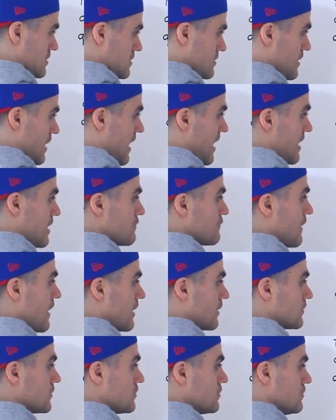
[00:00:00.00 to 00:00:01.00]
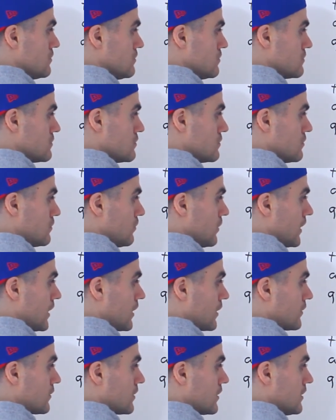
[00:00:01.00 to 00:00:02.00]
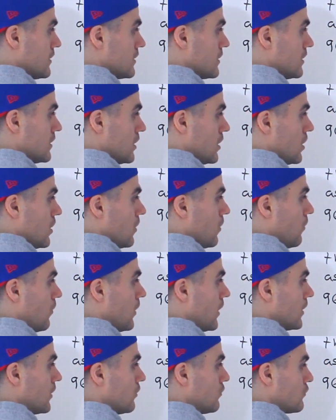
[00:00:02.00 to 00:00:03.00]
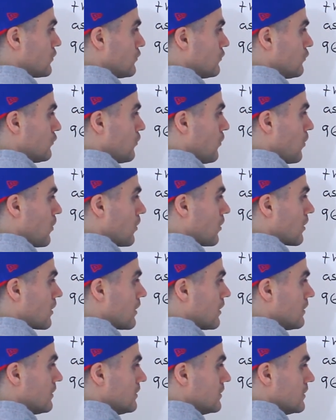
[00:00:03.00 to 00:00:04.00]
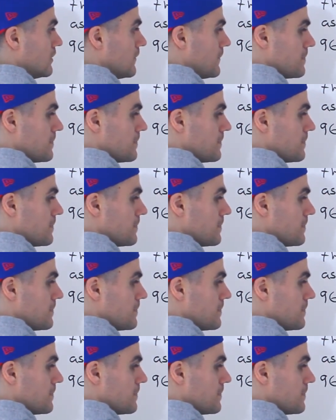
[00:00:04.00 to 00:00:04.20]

the a value, 100, 1 over 4